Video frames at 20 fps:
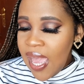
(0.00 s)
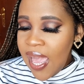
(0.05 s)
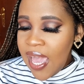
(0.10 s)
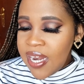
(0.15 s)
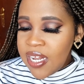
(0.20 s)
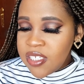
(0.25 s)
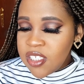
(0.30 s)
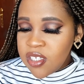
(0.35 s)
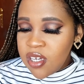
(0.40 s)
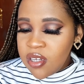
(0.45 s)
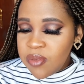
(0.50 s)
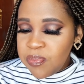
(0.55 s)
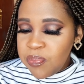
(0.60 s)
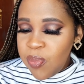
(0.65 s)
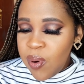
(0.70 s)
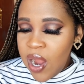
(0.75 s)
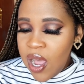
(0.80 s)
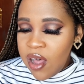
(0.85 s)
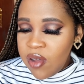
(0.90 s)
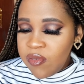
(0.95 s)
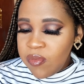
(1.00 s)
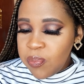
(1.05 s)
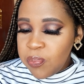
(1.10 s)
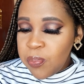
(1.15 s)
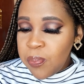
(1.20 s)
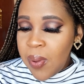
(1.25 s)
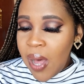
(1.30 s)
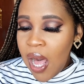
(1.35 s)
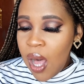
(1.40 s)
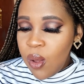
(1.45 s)
and it's got a pow
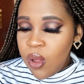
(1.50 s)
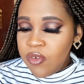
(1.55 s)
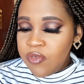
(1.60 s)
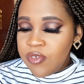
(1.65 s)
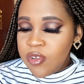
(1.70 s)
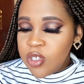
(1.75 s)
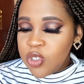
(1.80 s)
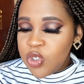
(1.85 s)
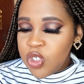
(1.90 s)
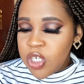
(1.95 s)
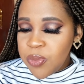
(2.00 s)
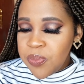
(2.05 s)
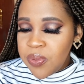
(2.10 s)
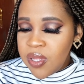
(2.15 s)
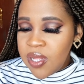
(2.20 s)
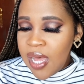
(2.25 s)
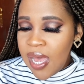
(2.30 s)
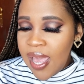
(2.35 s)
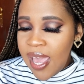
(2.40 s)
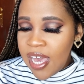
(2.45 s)
powerful triple